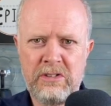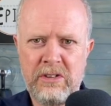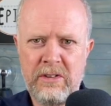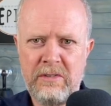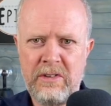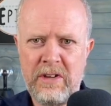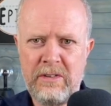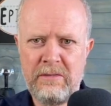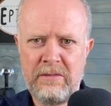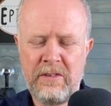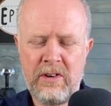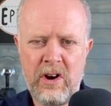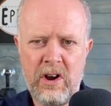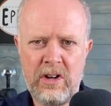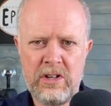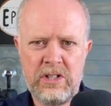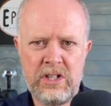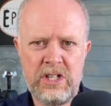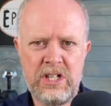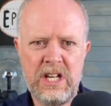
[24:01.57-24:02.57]
of it for
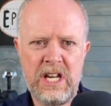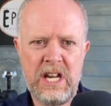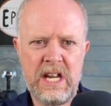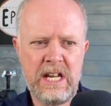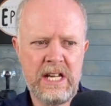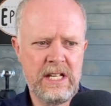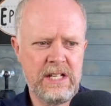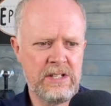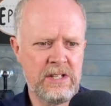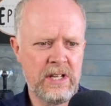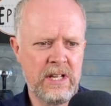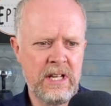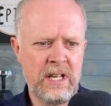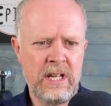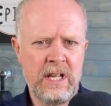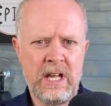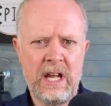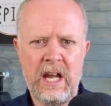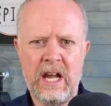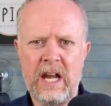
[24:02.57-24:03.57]
100 years,
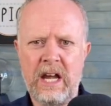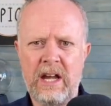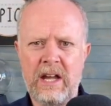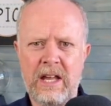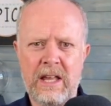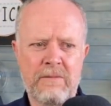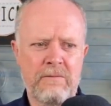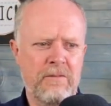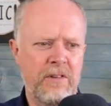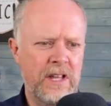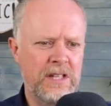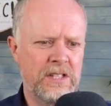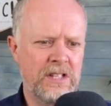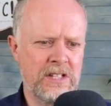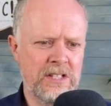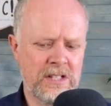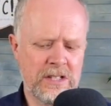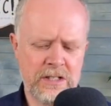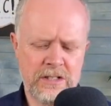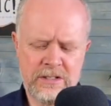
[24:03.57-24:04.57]

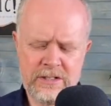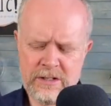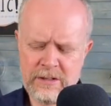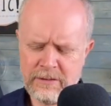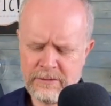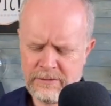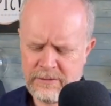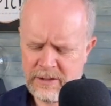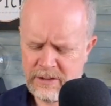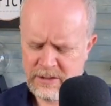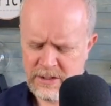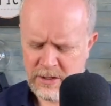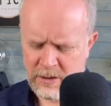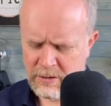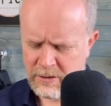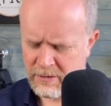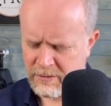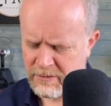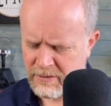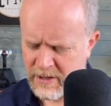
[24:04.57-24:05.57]
invented digital
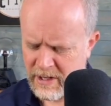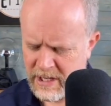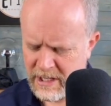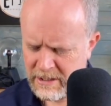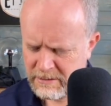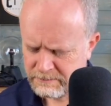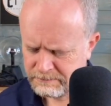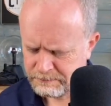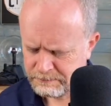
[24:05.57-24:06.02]
photography.